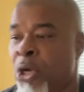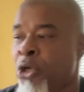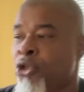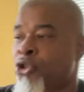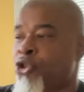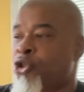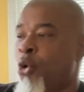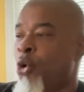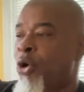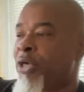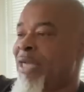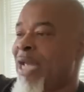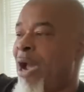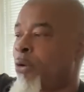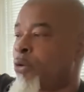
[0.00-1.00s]
store it
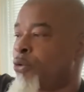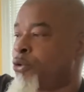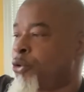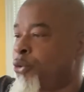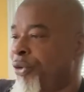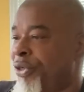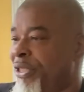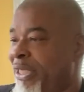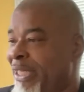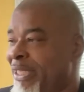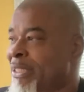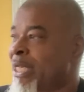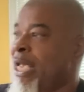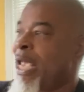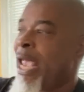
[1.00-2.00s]
down onto a disc